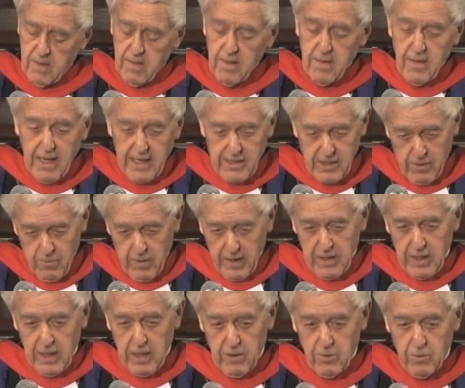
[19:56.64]
As I read
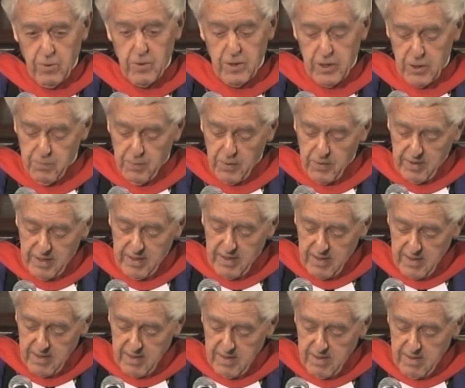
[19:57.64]
Ian Gawler's book,
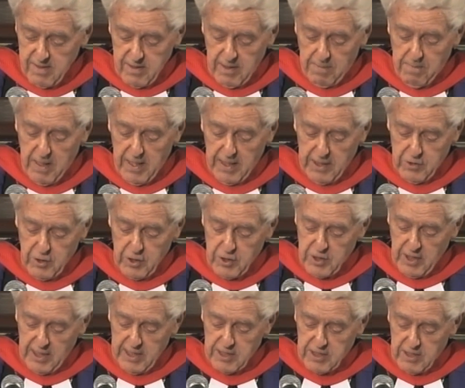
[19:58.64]
The Mind That
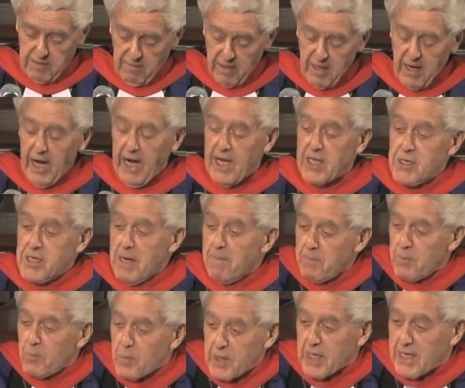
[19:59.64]
Changes Everything, I
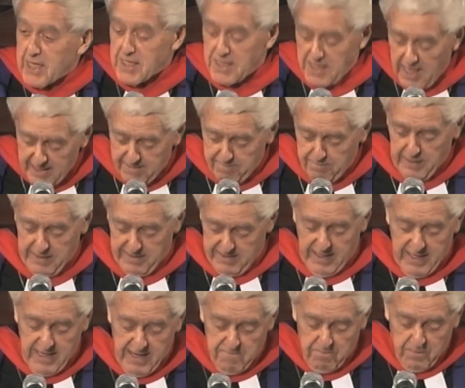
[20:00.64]
jumped with excitement
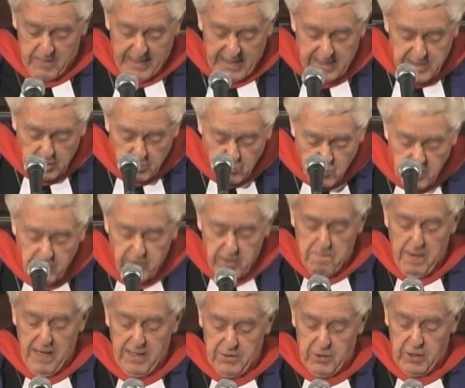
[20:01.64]
as he wrote
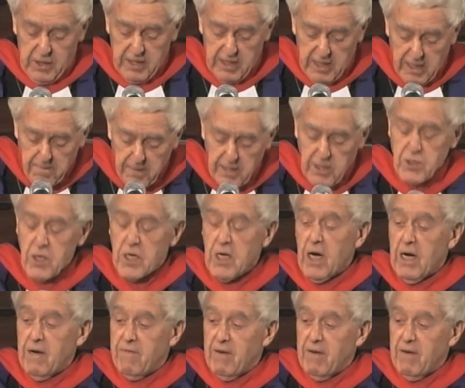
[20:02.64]
about the image of a